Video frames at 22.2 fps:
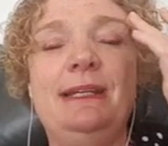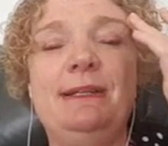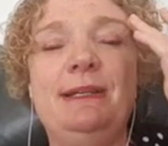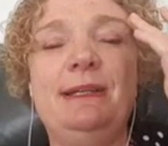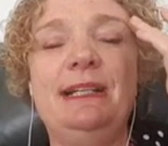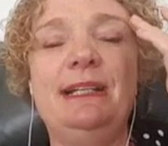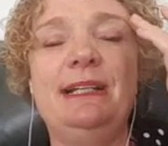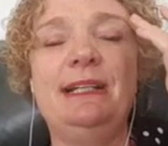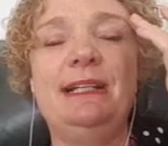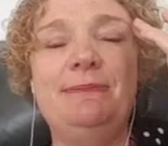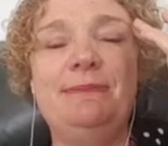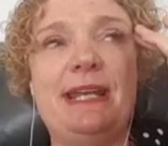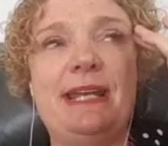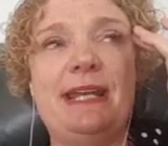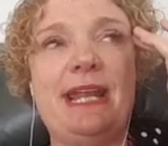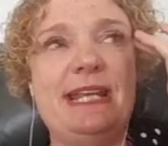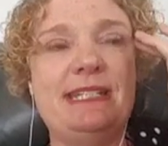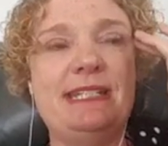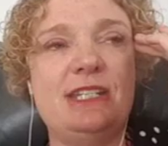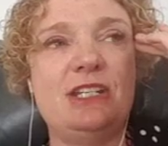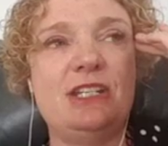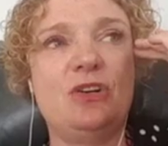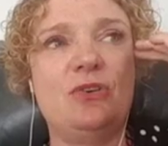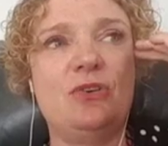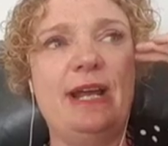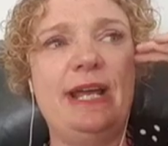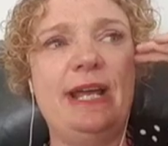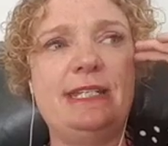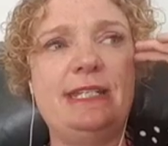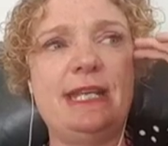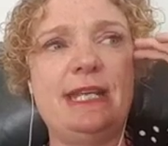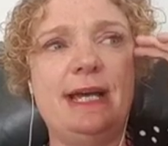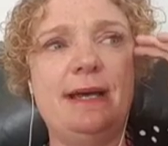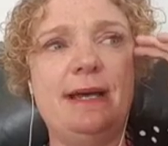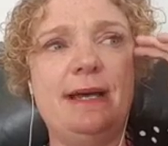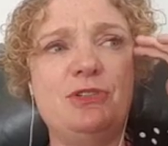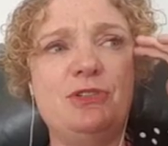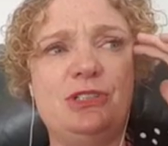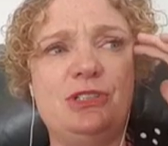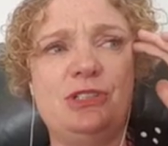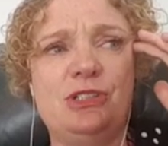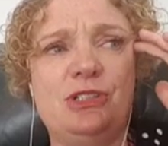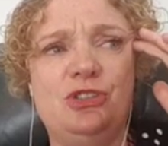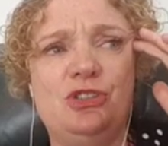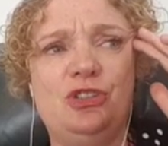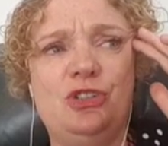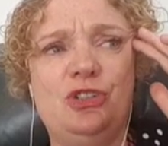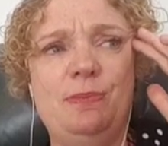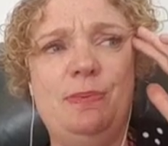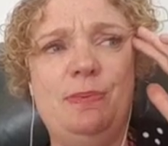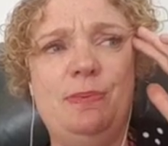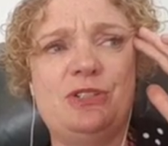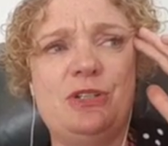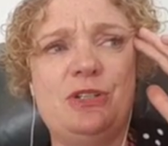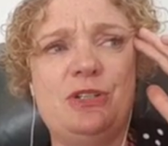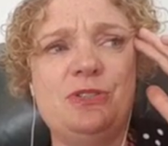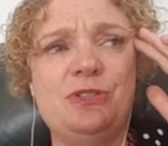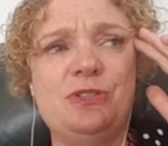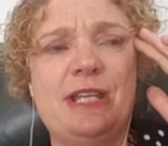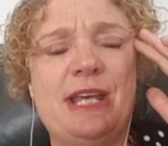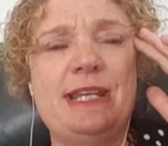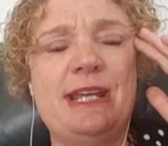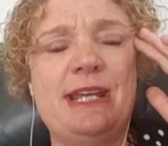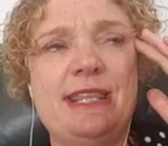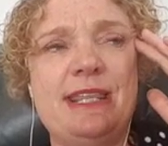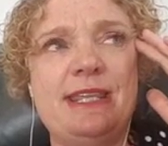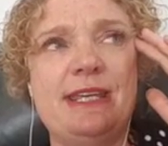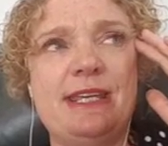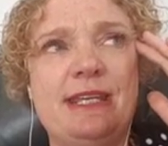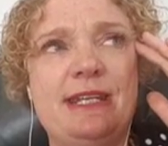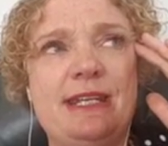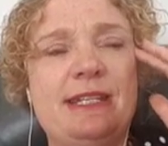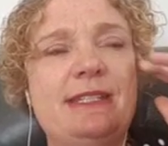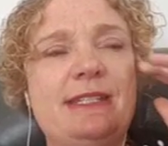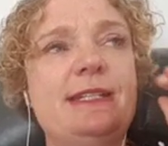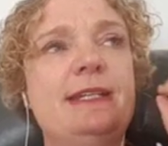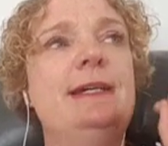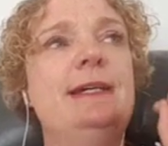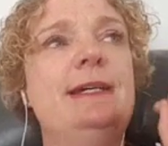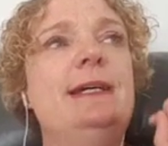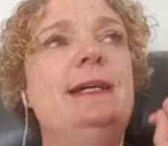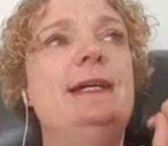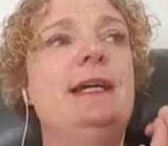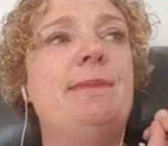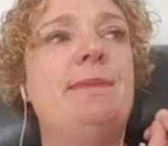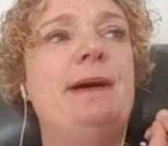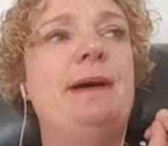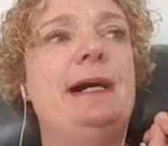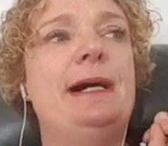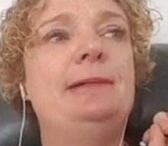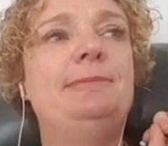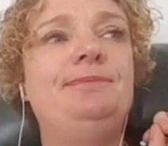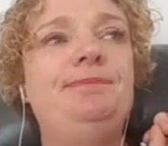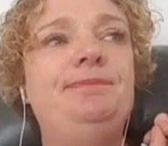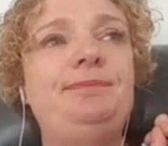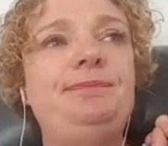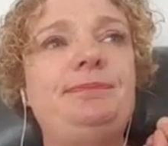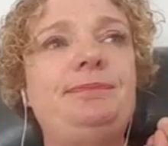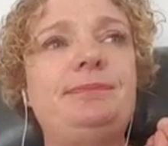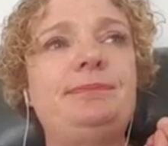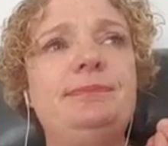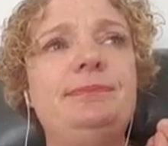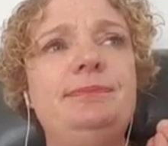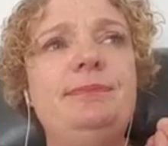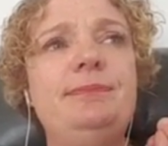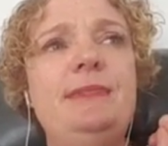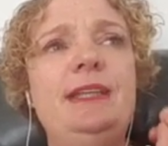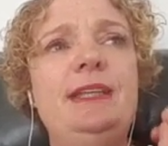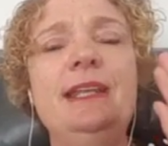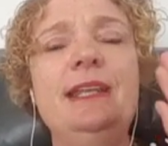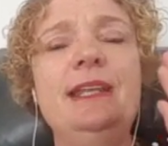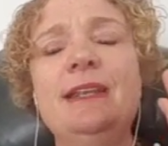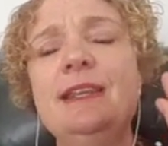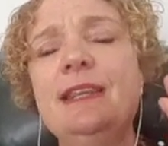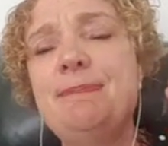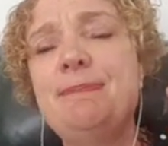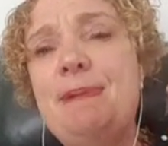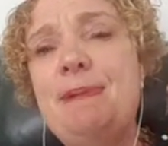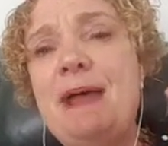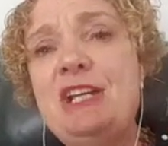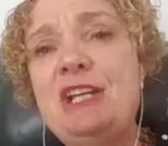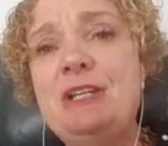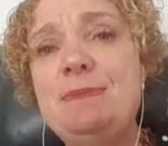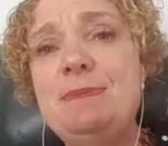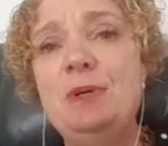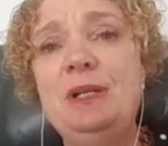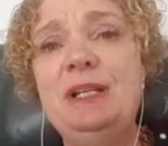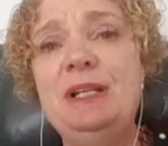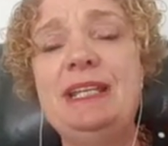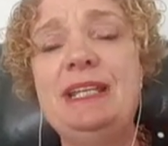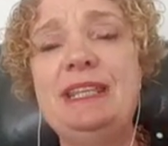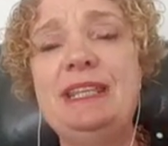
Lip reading: Gilbert has this great Super Soul Sunday, I think it is, about the passion bully and